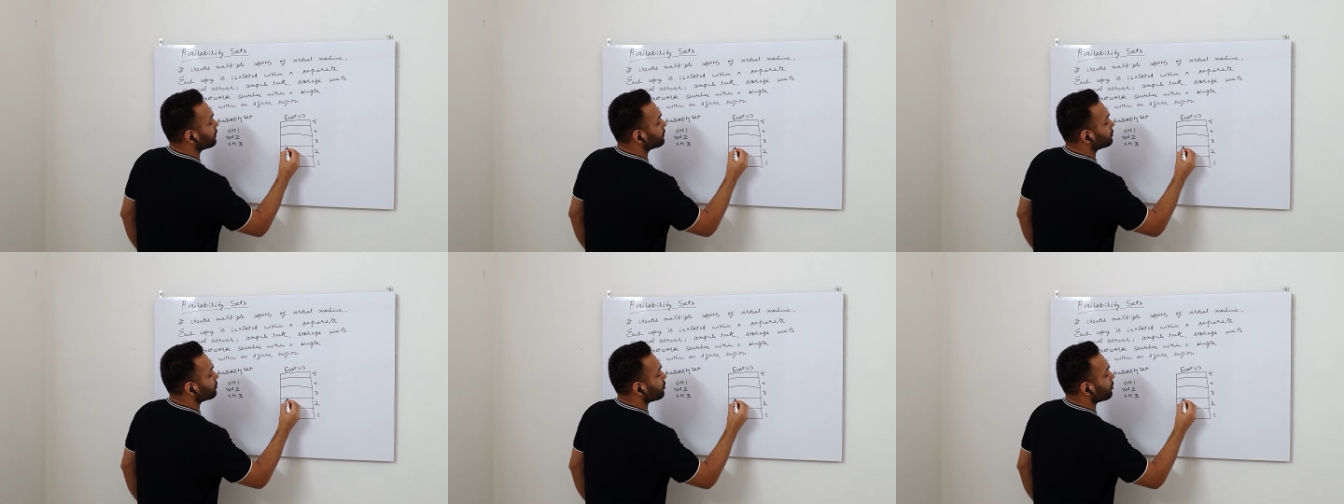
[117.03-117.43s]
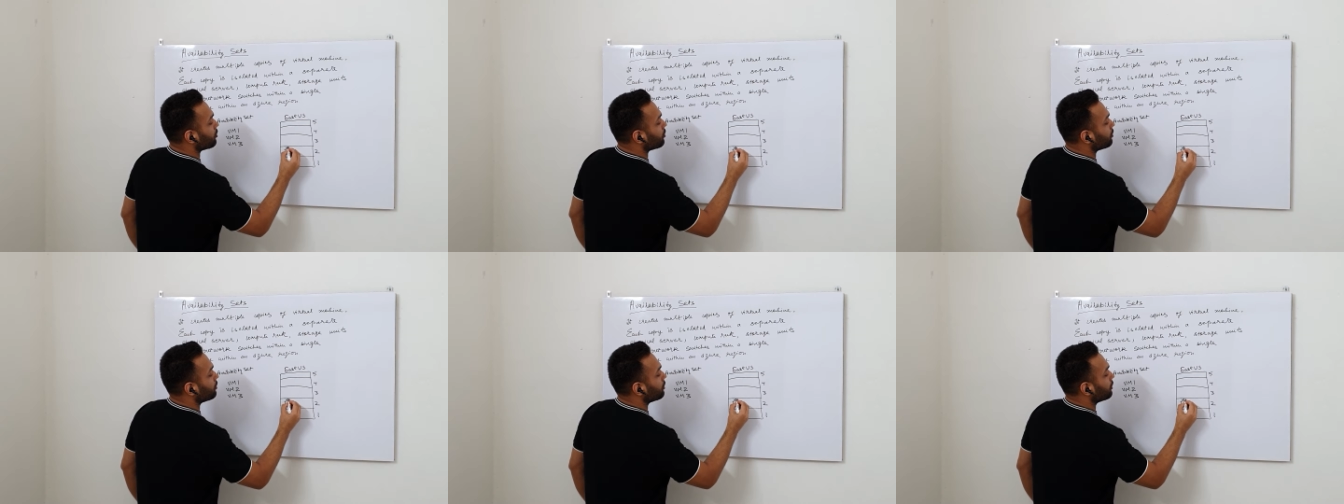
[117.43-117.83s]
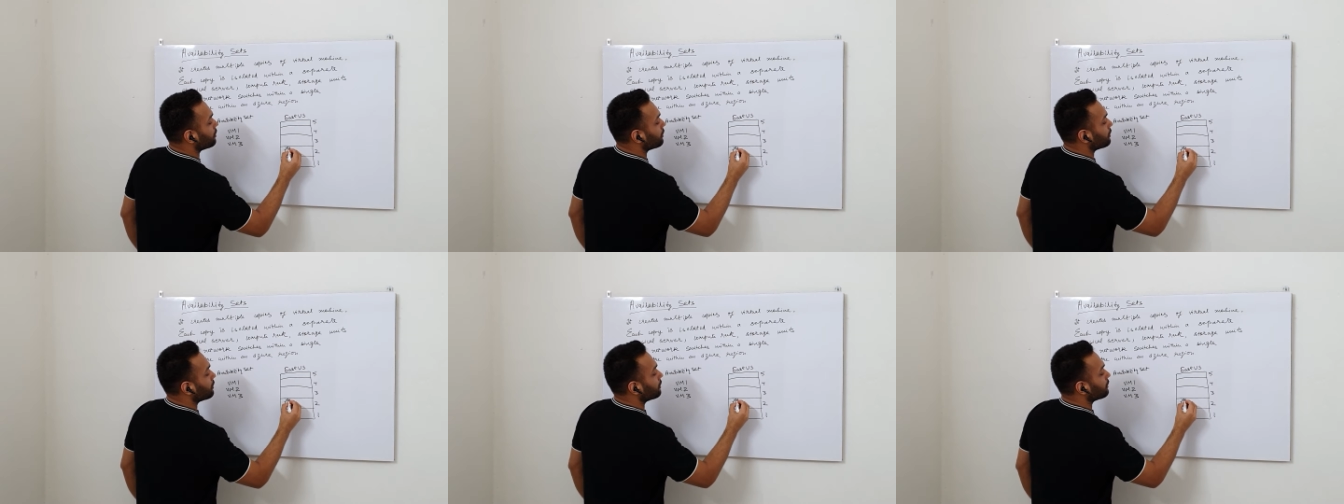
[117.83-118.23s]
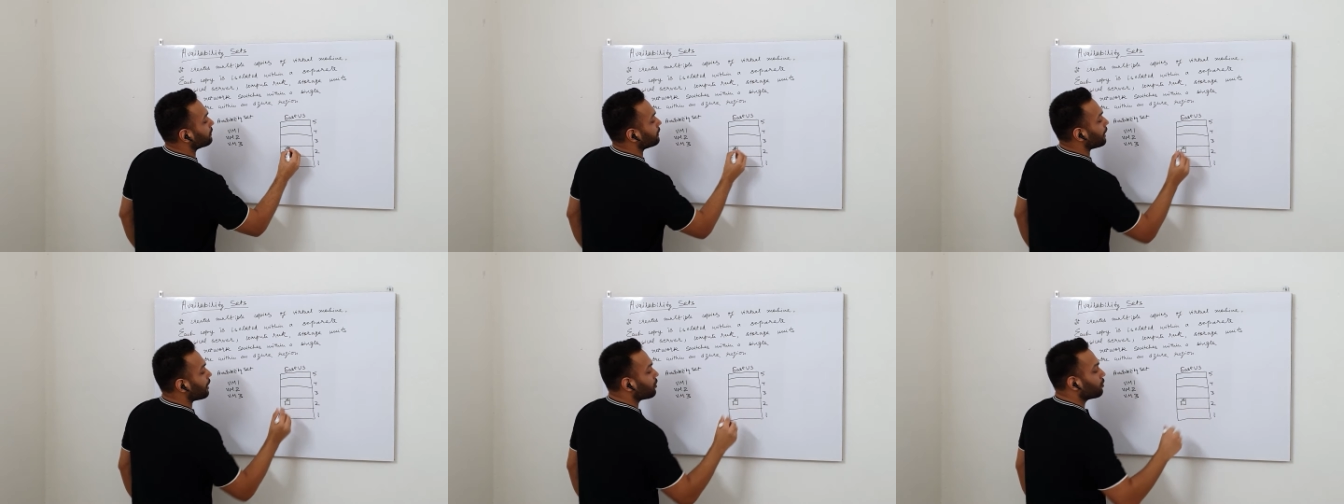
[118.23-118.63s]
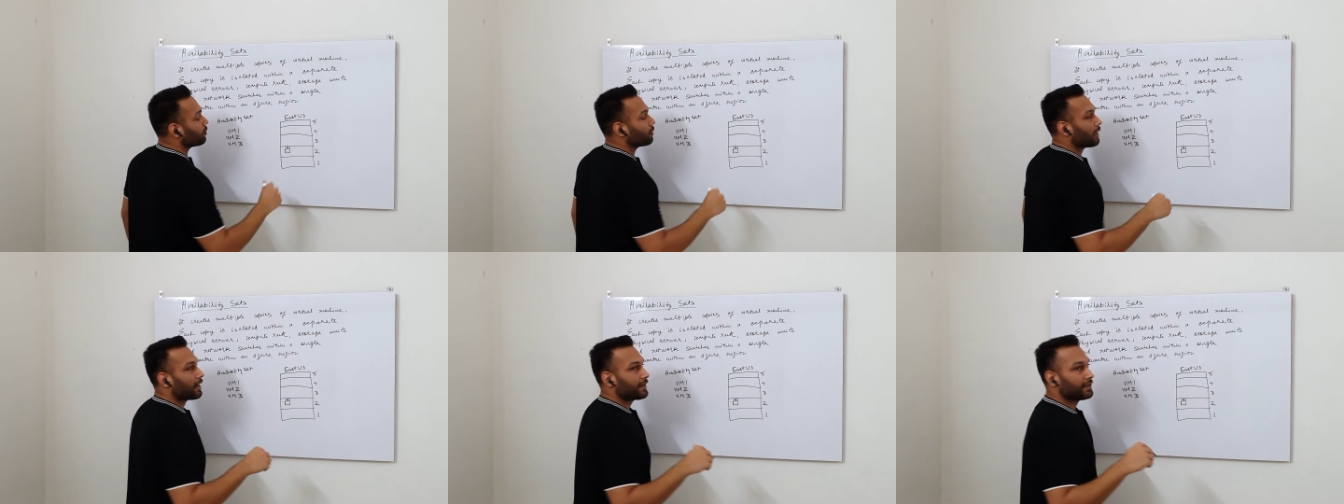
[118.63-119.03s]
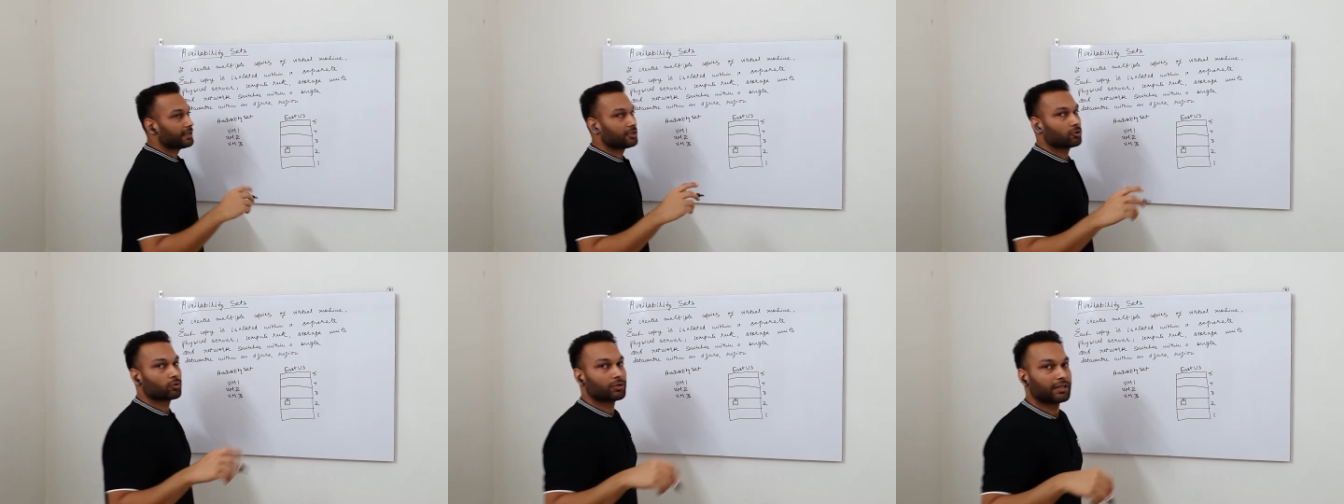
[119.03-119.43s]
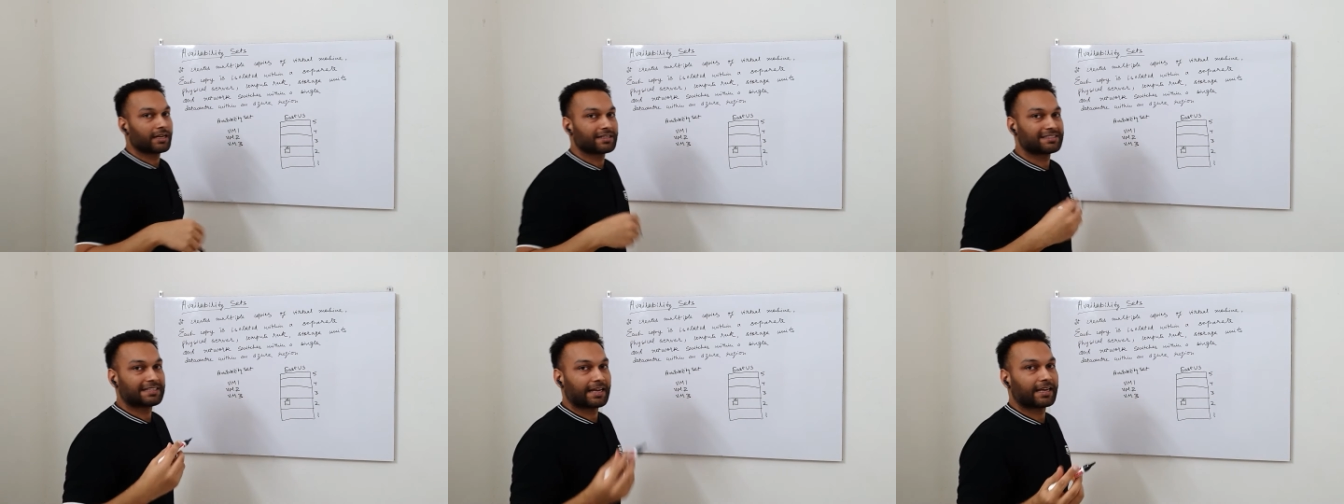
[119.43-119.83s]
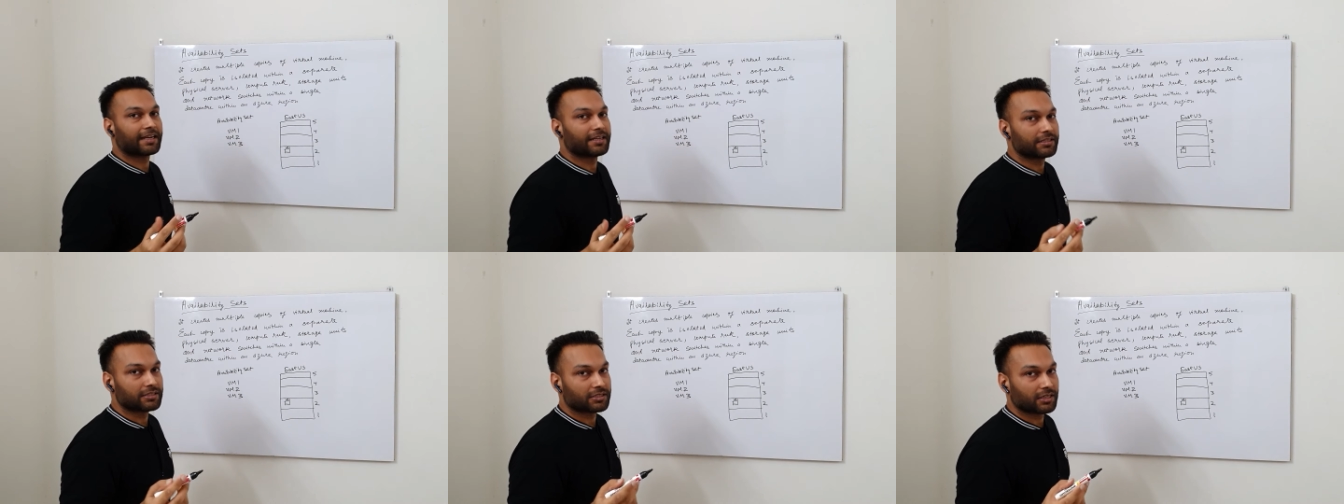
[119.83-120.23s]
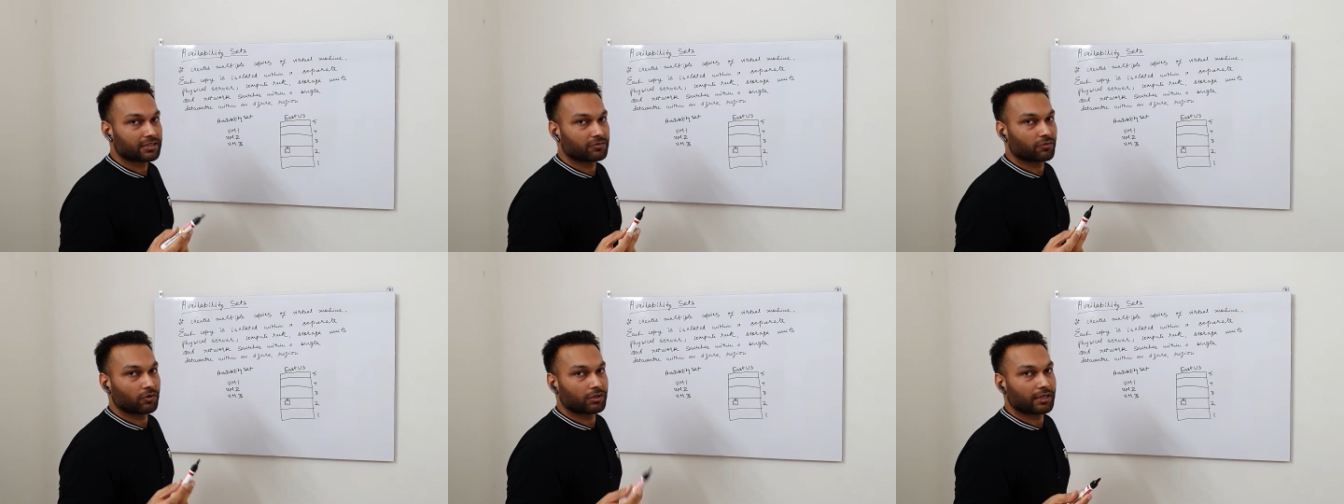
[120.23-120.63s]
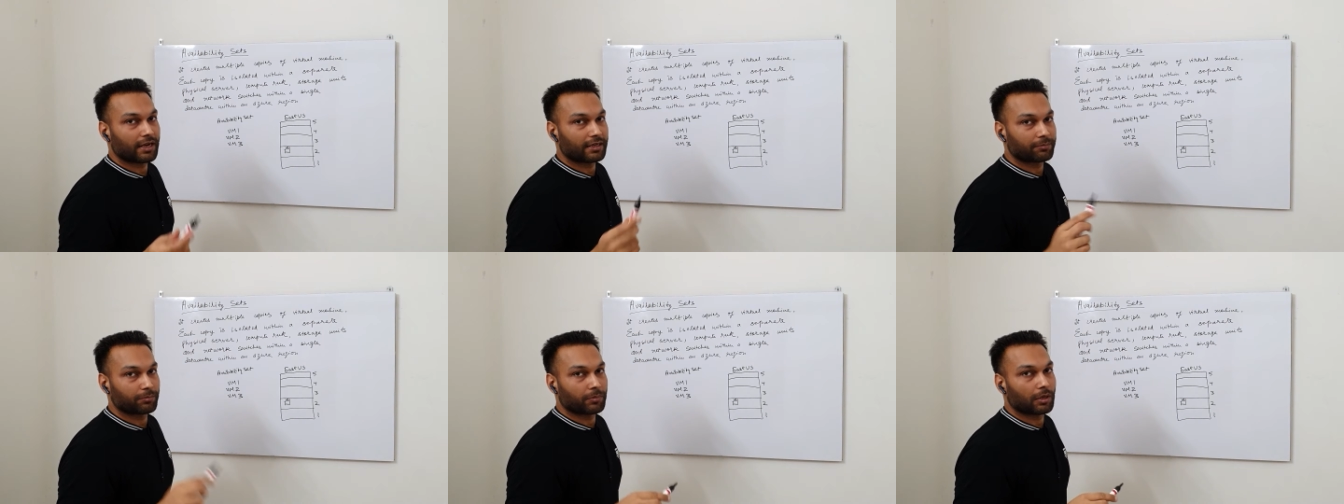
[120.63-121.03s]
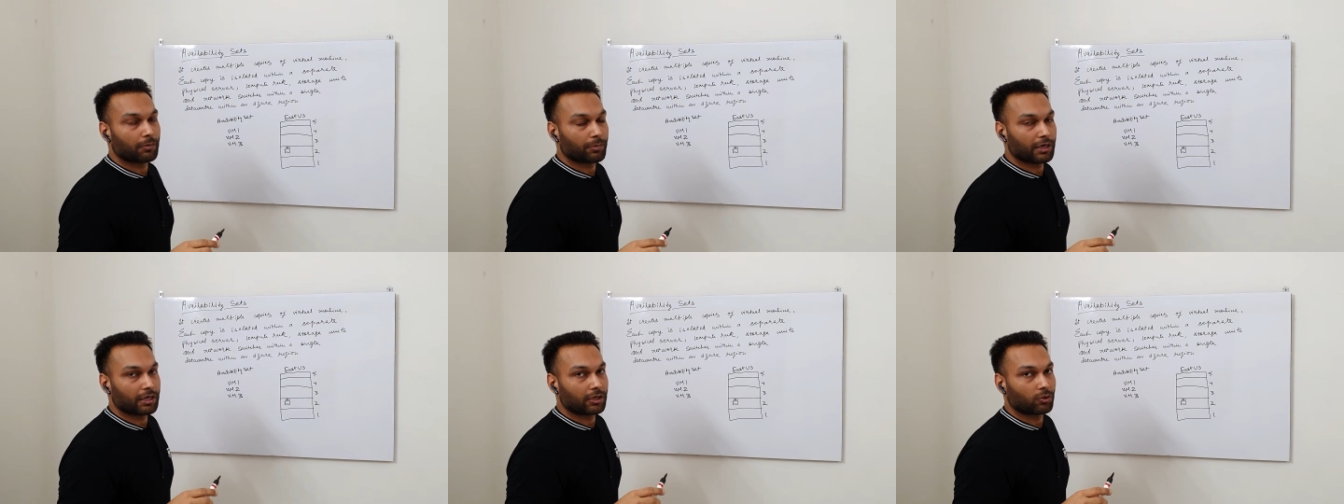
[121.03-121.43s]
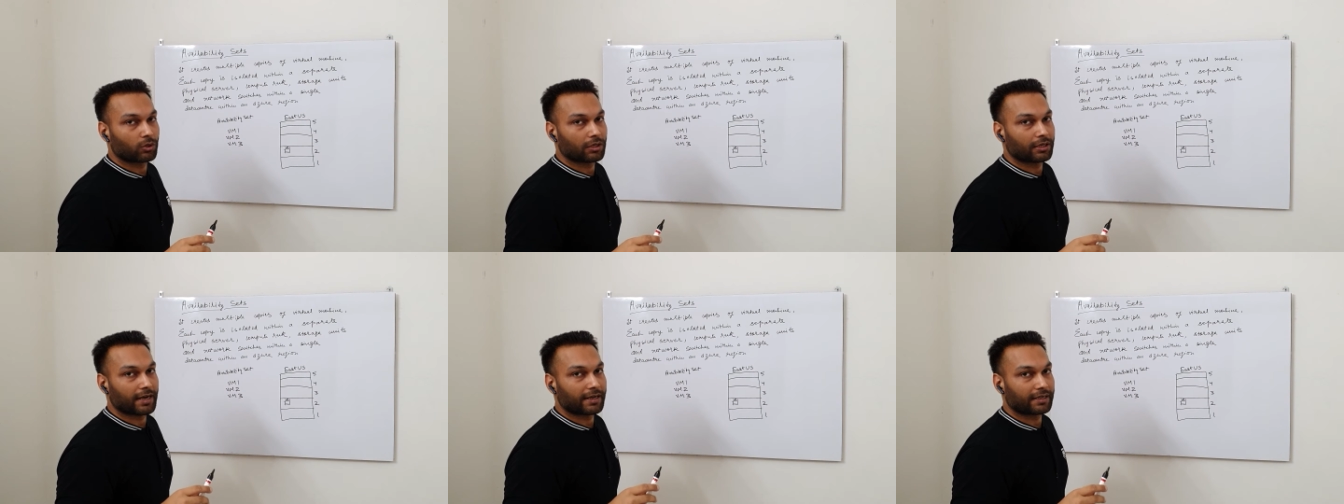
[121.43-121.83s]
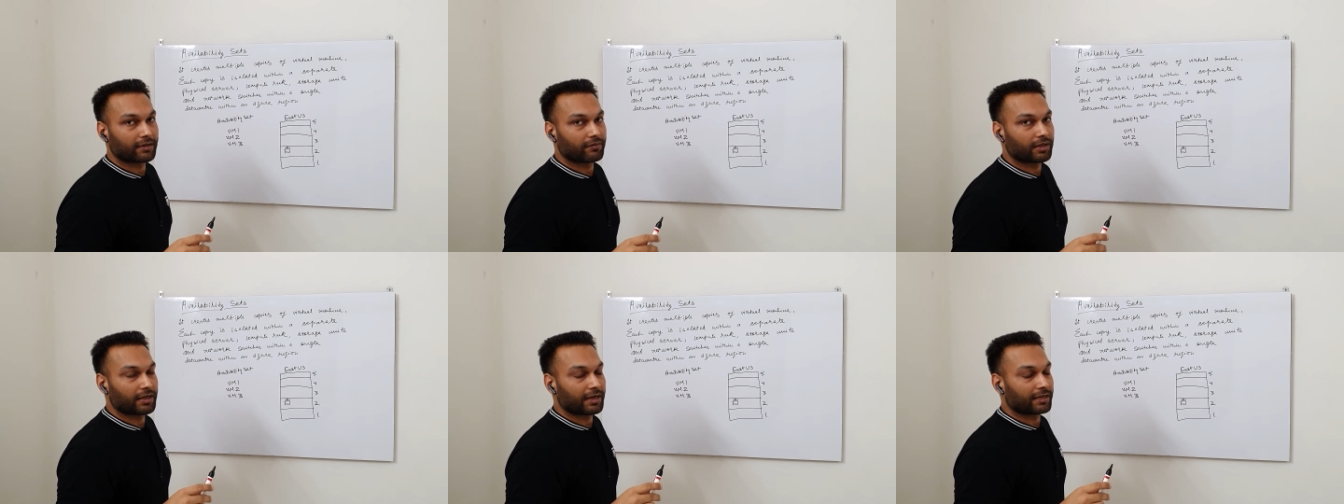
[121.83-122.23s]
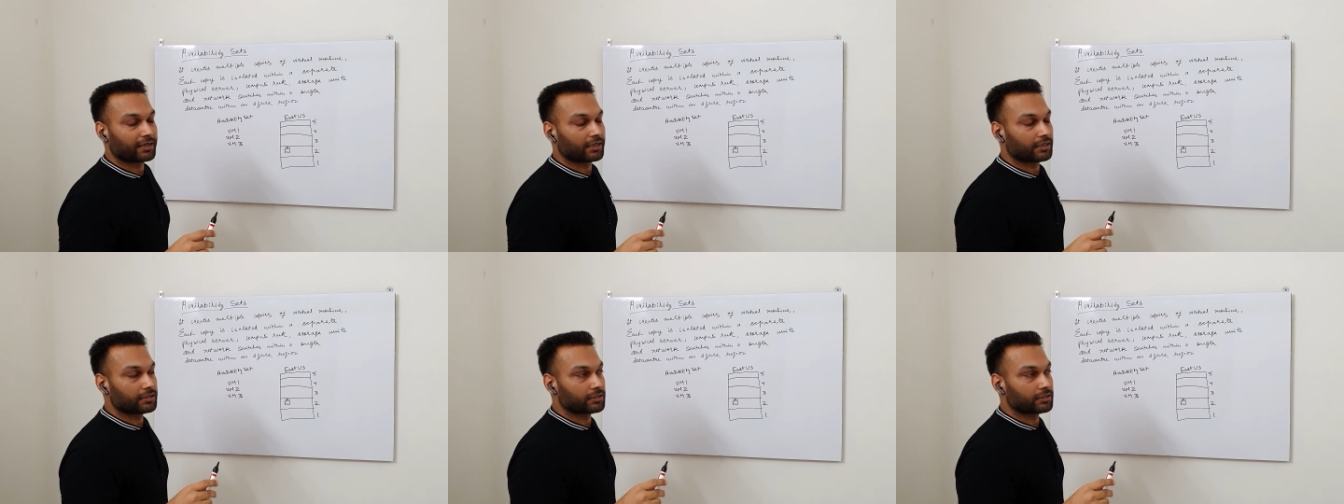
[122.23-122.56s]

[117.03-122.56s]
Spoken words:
So now I need to create second instance for that particular Active Directory